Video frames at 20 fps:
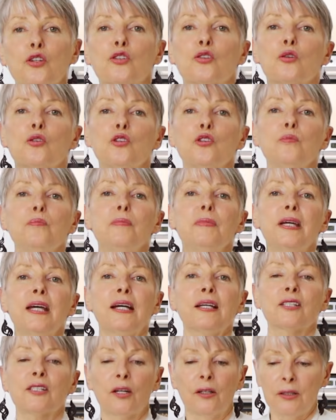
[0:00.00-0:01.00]
So you
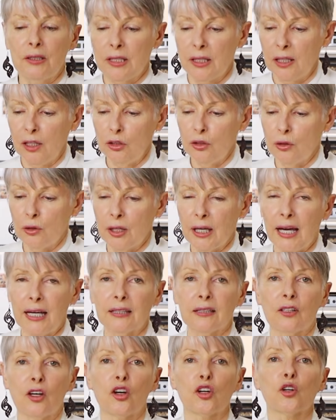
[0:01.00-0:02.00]
mix until you
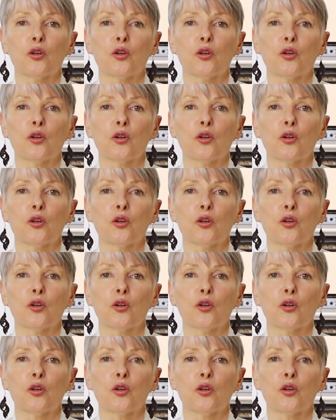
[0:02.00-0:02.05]
get a